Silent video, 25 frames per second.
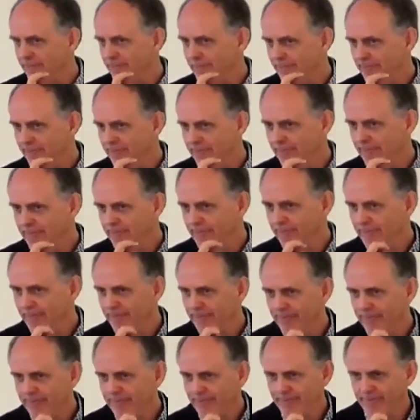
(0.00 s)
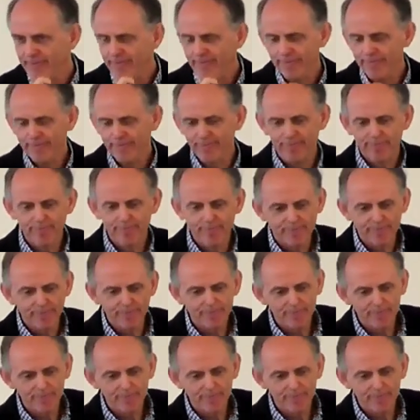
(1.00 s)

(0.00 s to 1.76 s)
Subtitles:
Nobody speaks.